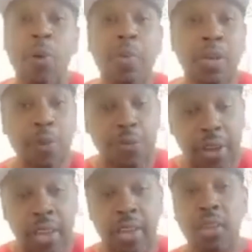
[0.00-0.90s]
who been to the
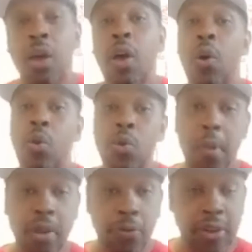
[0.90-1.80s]
feds, who know
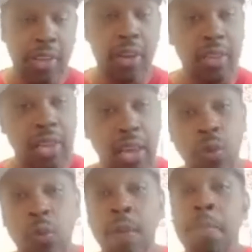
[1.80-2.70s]
about the feds, they'll tell
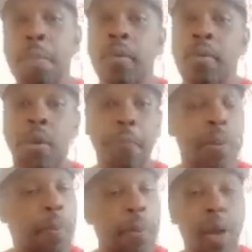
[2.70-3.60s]
you
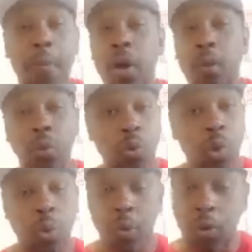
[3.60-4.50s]
people be coming out the
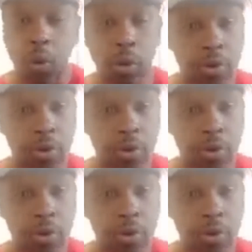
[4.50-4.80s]
woodwork when you go to